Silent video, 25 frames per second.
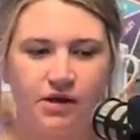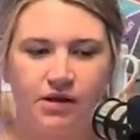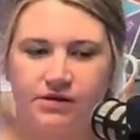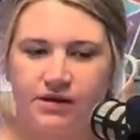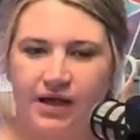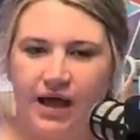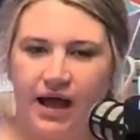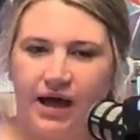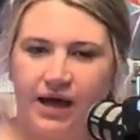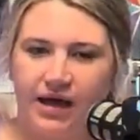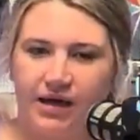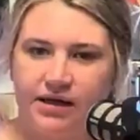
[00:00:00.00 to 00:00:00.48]

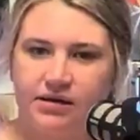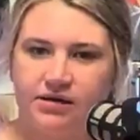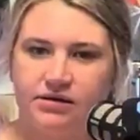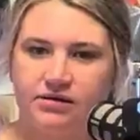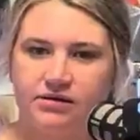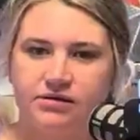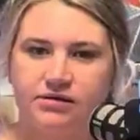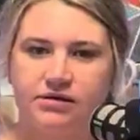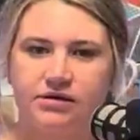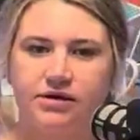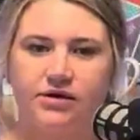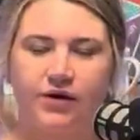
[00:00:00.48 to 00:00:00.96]
that,
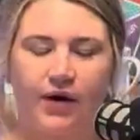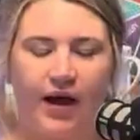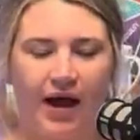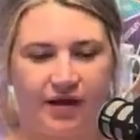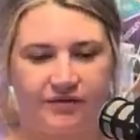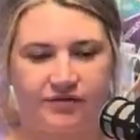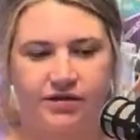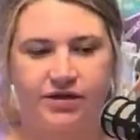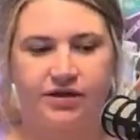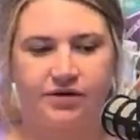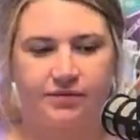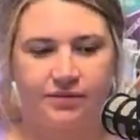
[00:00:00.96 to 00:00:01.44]

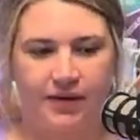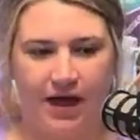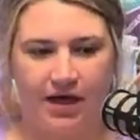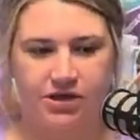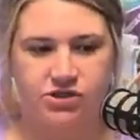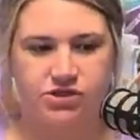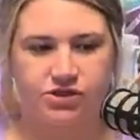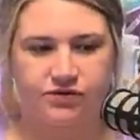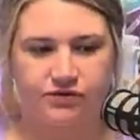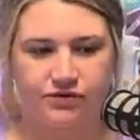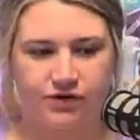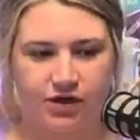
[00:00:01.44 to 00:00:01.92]
having
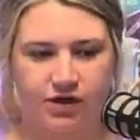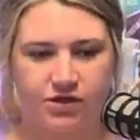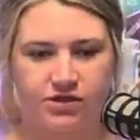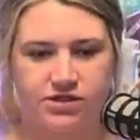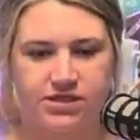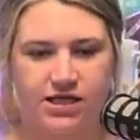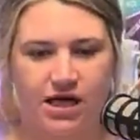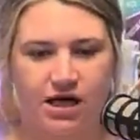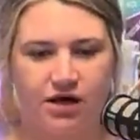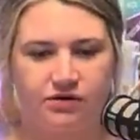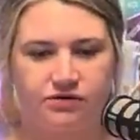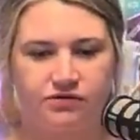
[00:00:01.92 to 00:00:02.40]
compassion for
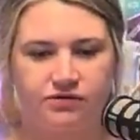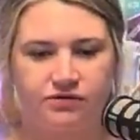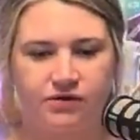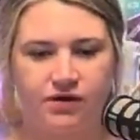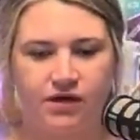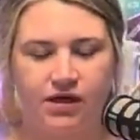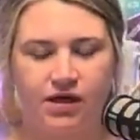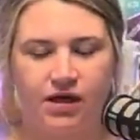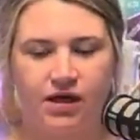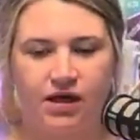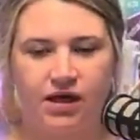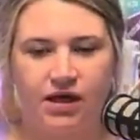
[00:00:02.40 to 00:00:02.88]
yourself
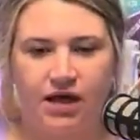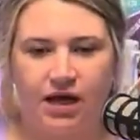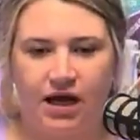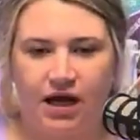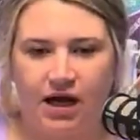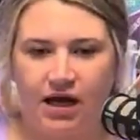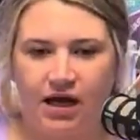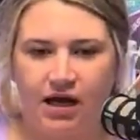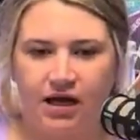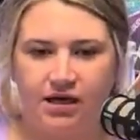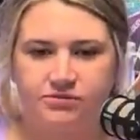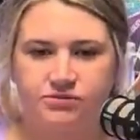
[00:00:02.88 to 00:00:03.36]

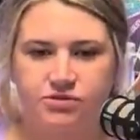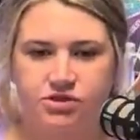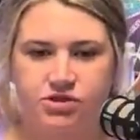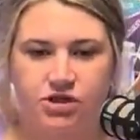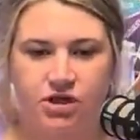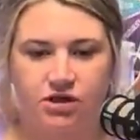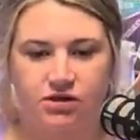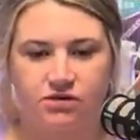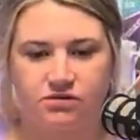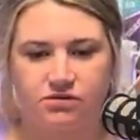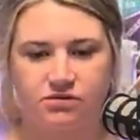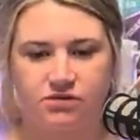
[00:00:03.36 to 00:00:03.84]

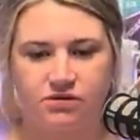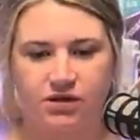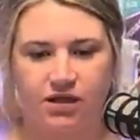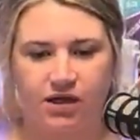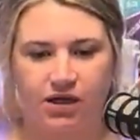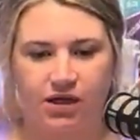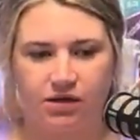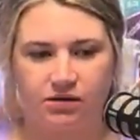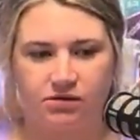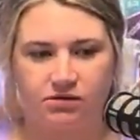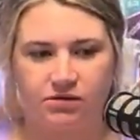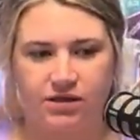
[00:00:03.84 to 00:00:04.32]

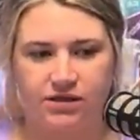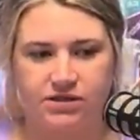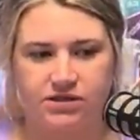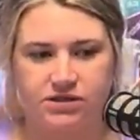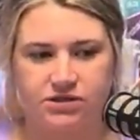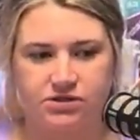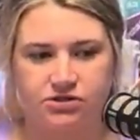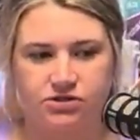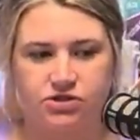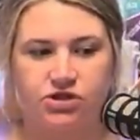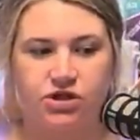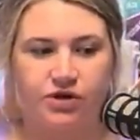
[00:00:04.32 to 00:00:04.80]

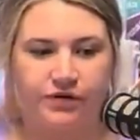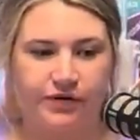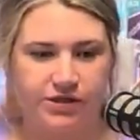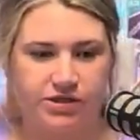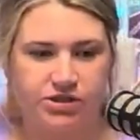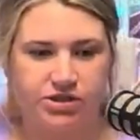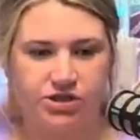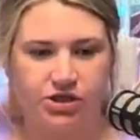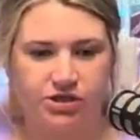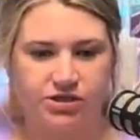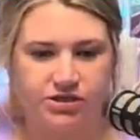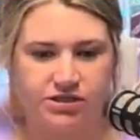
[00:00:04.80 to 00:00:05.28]
is showing
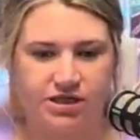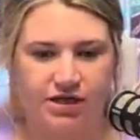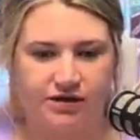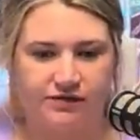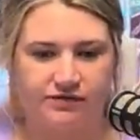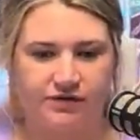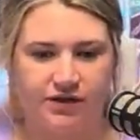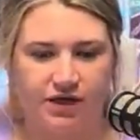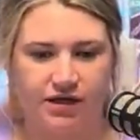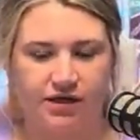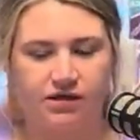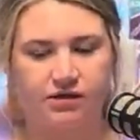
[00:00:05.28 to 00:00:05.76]
to
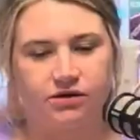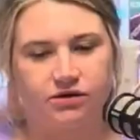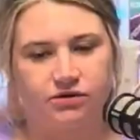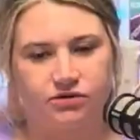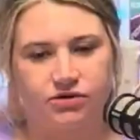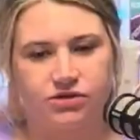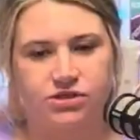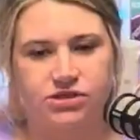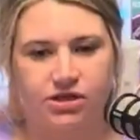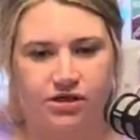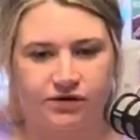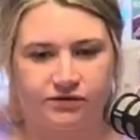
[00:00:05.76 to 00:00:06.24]
yourself that you
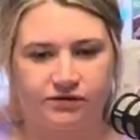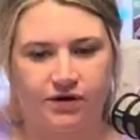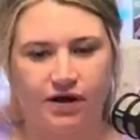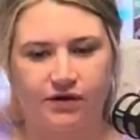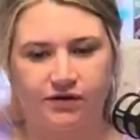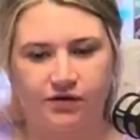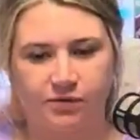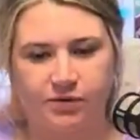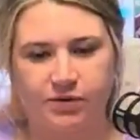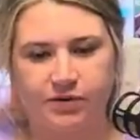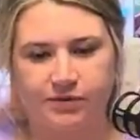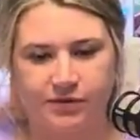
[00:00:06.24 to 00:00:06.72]
deserve for
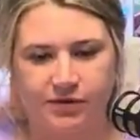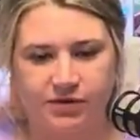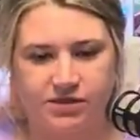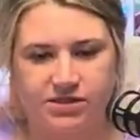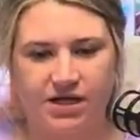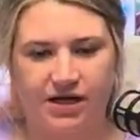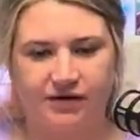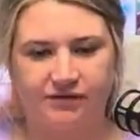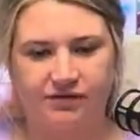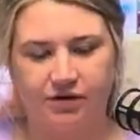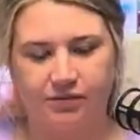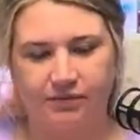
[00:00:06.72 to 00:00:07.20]
other people
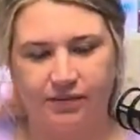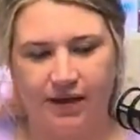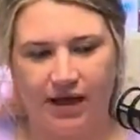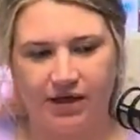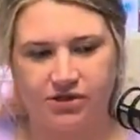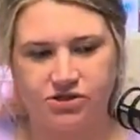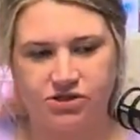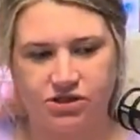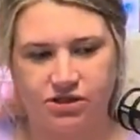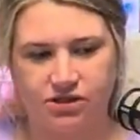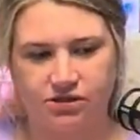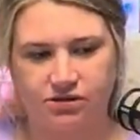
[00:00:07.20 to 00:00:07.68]
to have
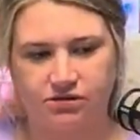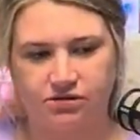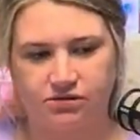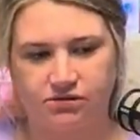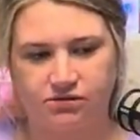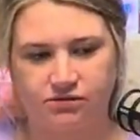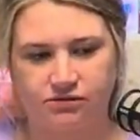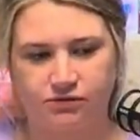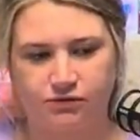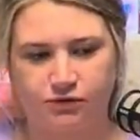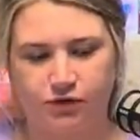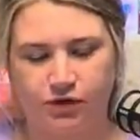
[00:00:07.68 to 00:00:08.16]
compassion
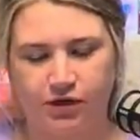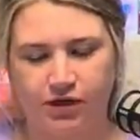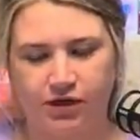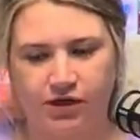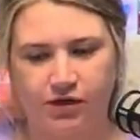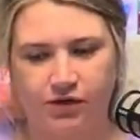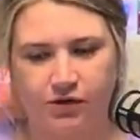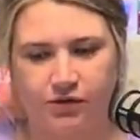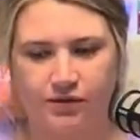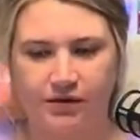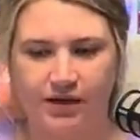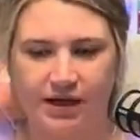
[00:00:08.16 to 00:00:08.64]
for
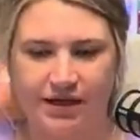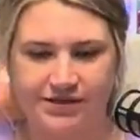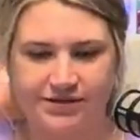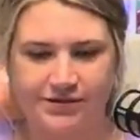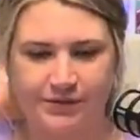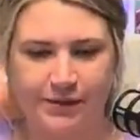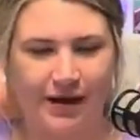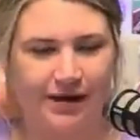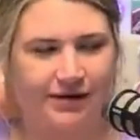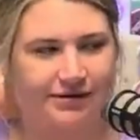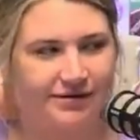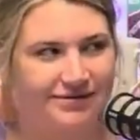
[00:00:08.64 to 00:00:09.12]
you as
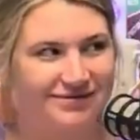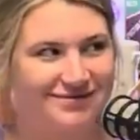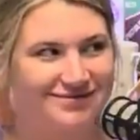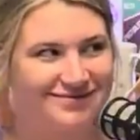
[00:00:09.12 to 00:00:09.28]
well.